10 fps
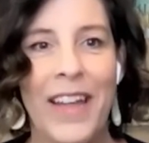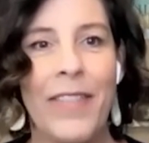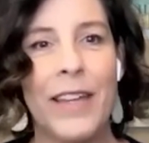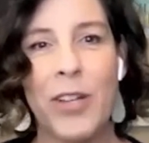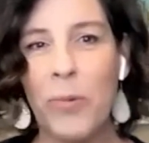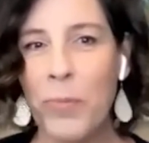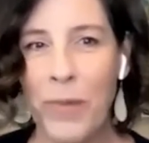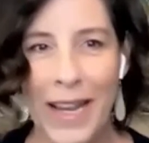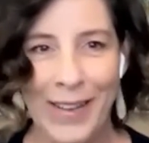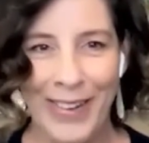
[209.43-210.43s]
They don't
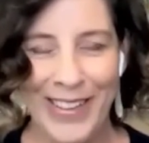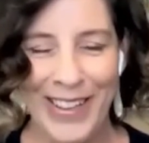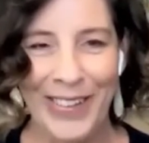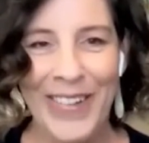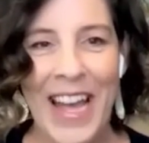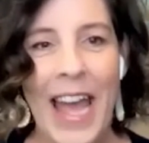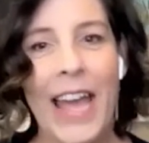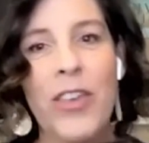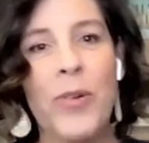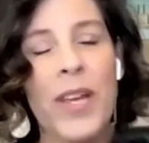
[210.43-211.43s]
break on you,
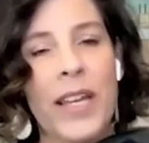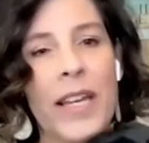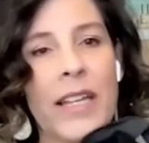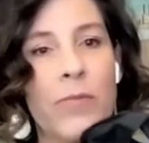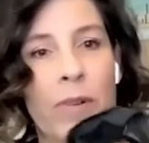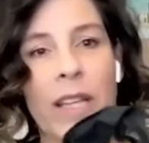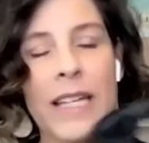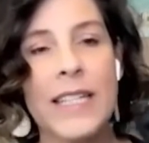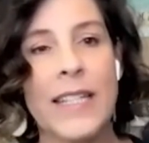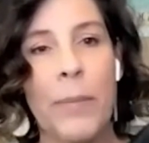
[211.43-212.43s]
and you can
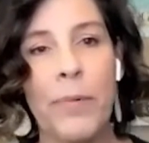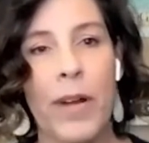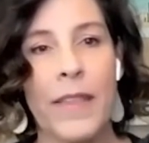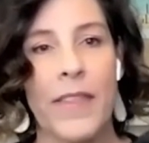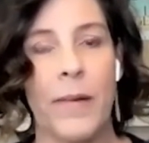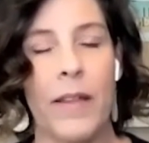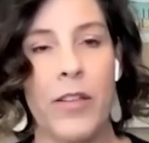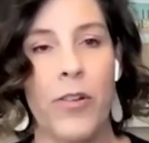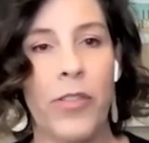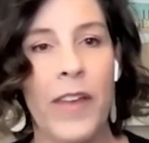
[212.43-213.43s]
really separate
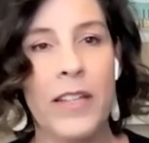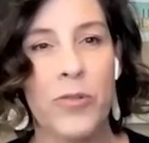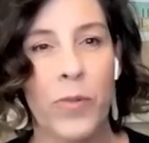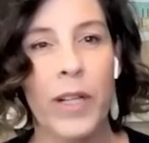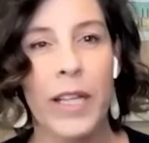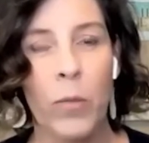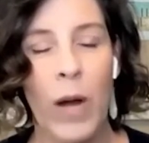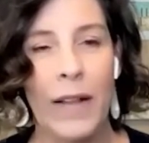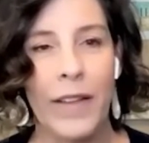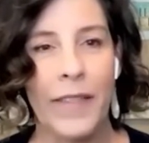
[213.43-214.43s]
your things really
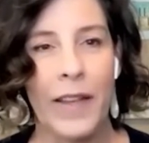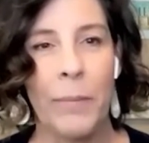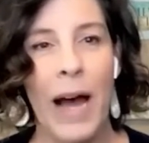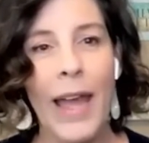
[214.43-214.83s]
well in them.